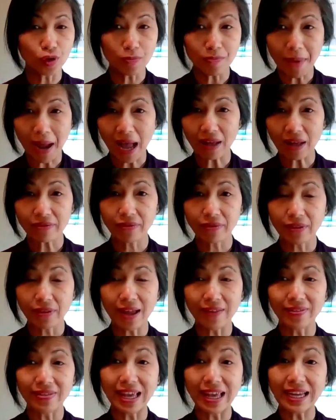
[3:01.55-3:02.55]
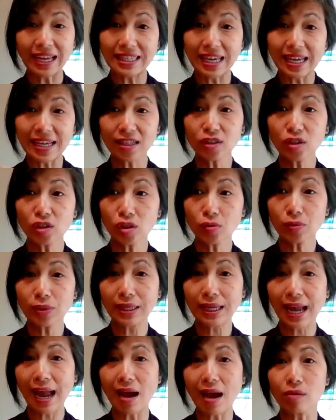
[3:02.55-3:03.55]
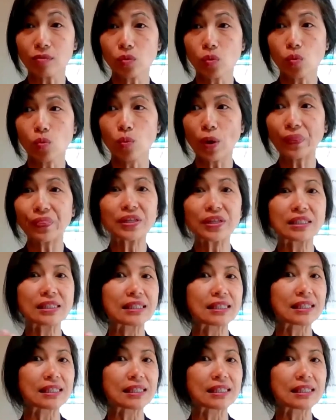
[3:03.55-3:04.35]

their math and they take into account what the